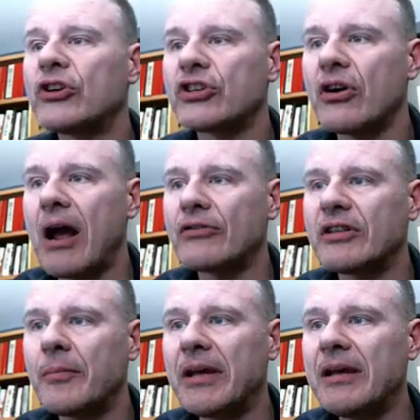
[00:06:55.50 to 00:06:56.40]
would turn
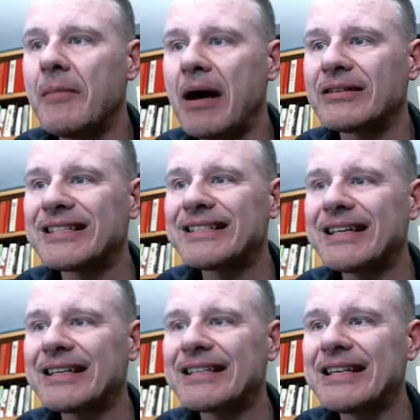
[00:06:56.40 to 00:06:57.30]
out to be about
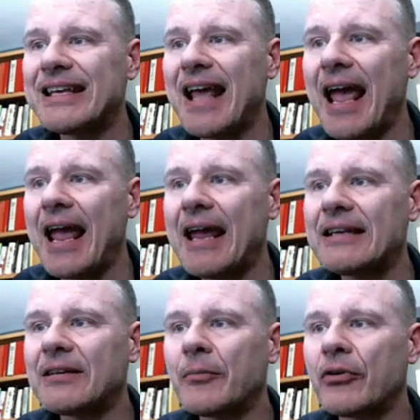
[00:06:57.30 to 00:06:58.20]

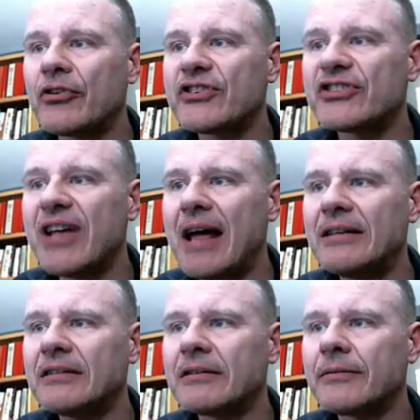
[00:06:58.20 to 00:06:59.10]

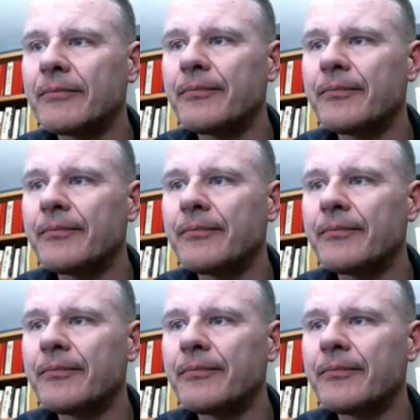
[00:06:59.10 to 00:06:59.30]
68%